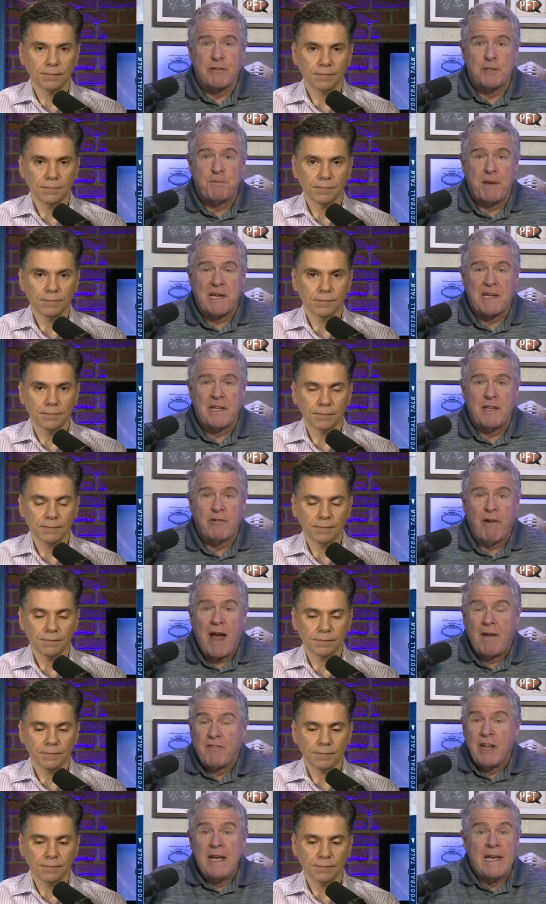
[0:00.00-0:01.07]
Speaker 1: pick in the
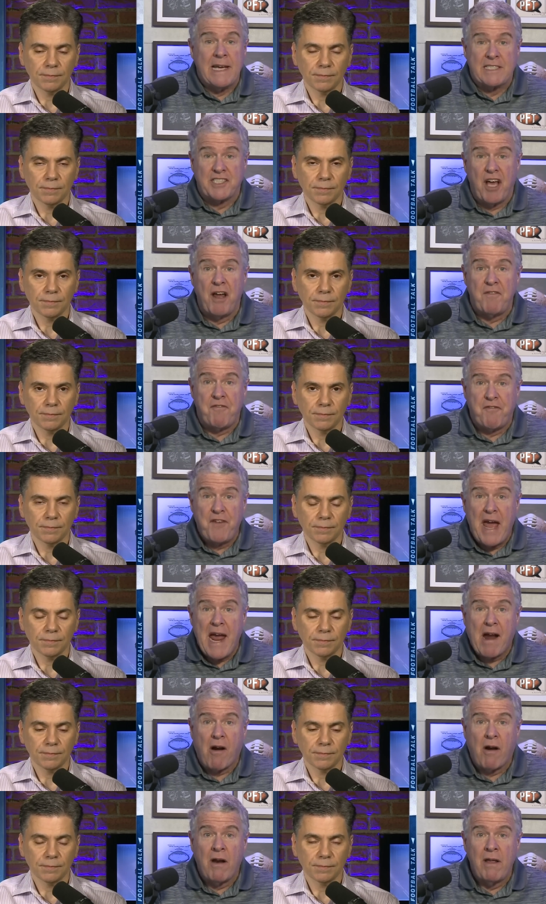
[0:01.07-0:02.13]
draft. It's
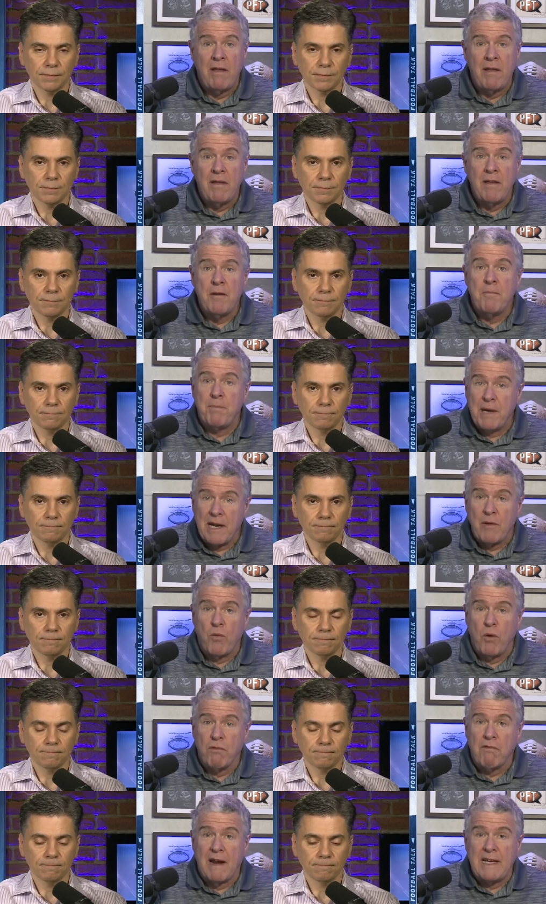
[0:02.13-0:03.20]
unfair but it
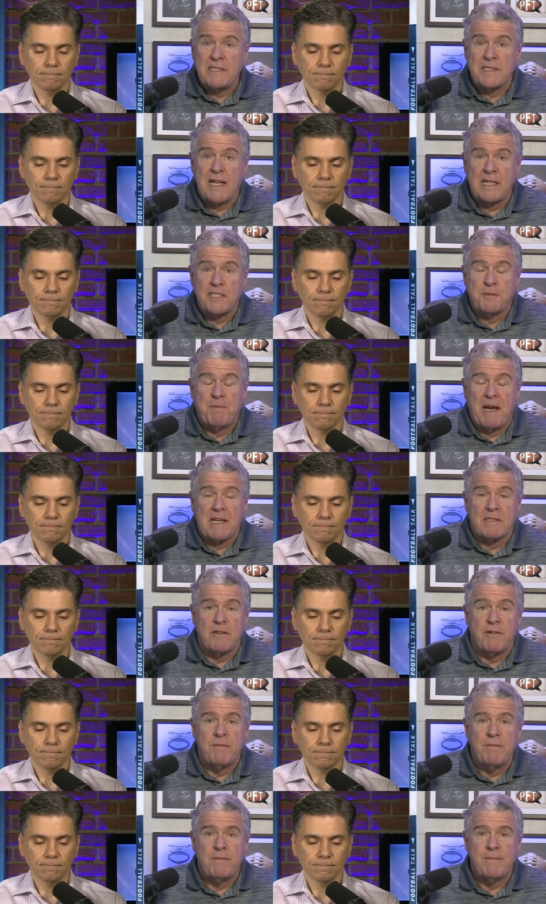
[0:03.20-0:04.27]
will raise that specter.
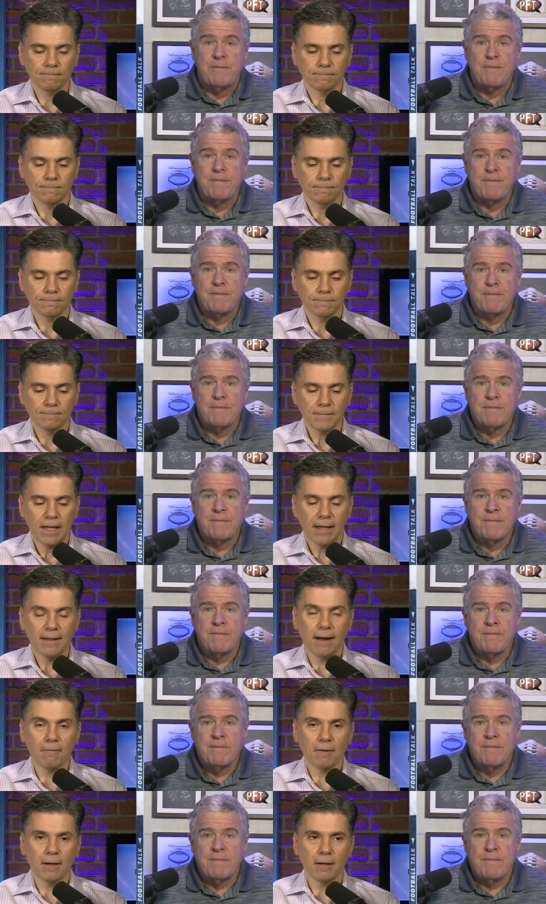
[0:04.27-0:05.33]

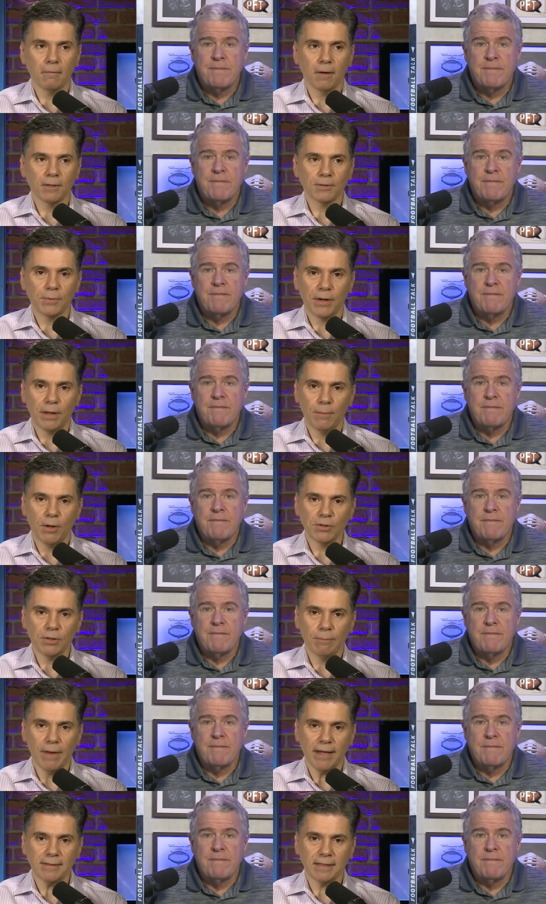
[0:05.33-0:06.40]
That really was one of the most
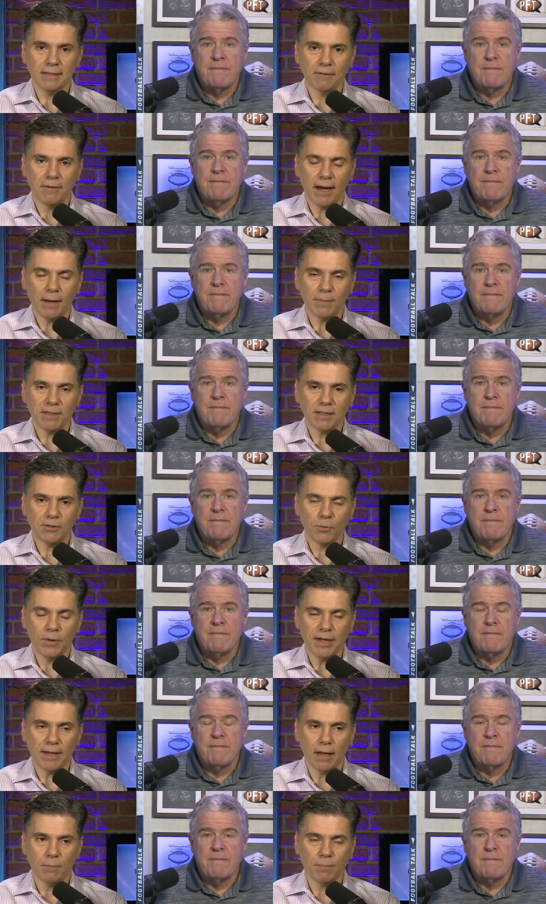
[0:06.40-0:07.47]
Speaker 2: amazing developments this
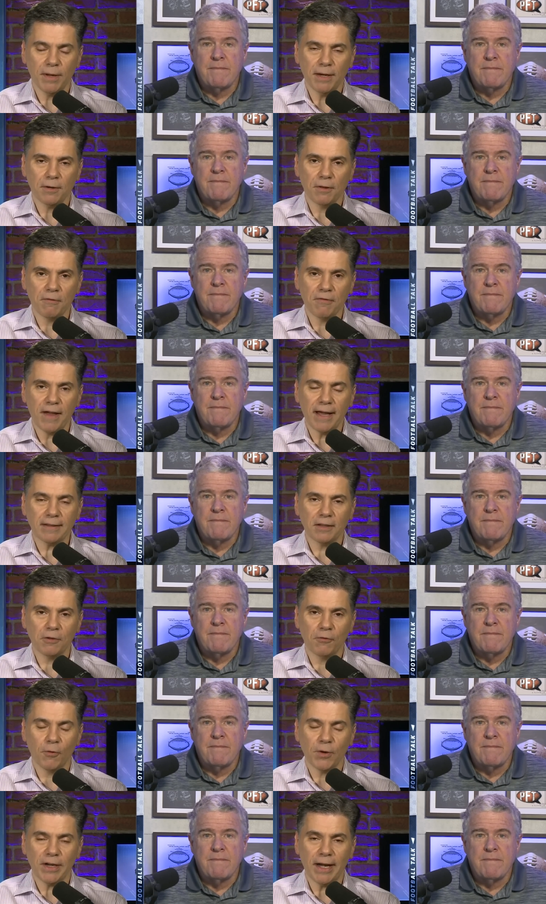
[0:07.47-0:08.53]
weekend, Peter. The fact that
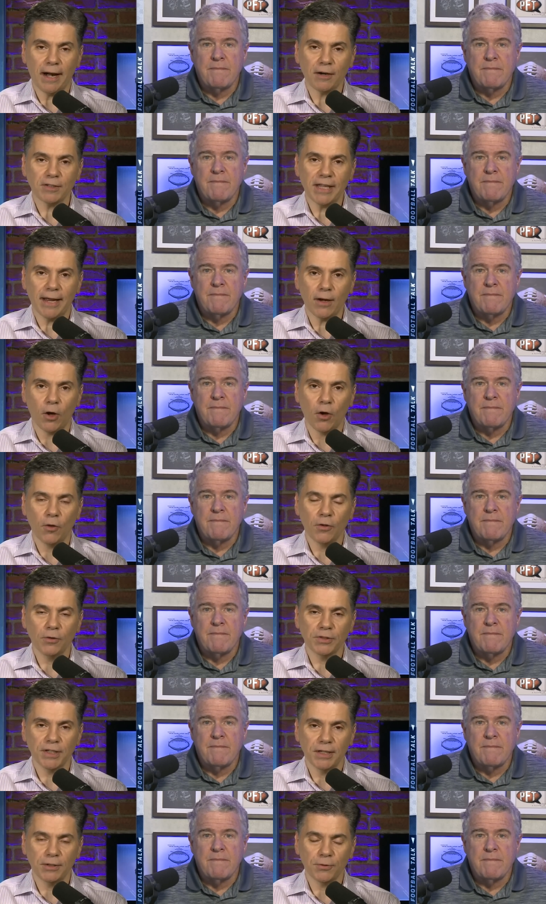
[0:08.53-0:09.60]
the 49ers had all
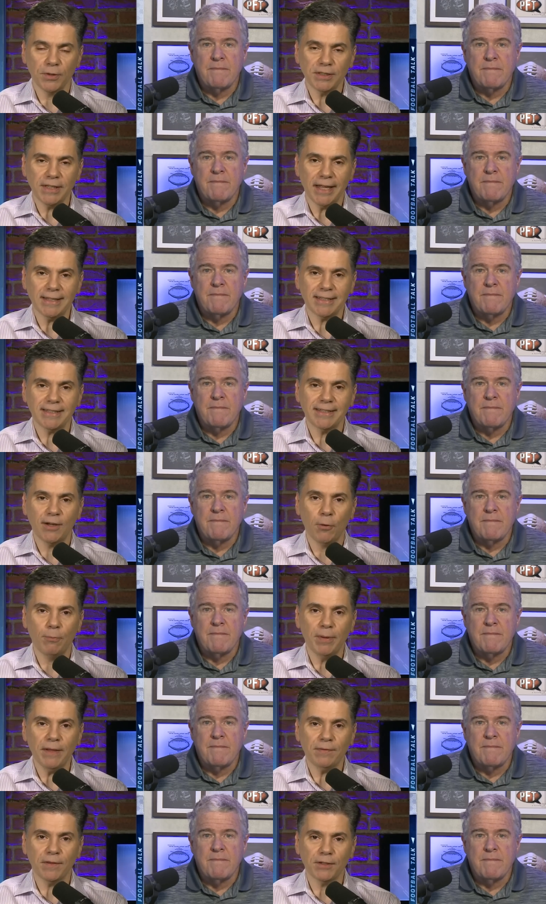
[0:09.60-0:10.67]
those injuries and still
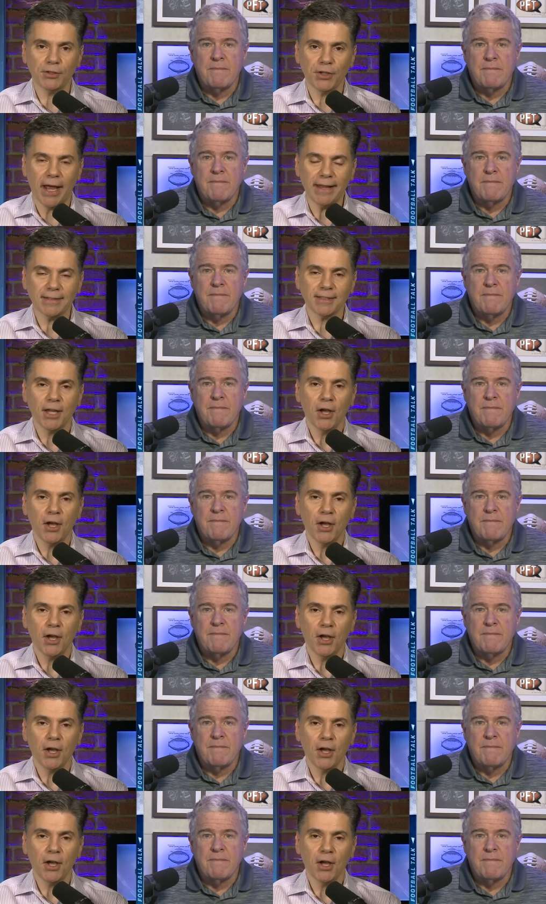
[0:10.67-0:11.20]
beat the Jets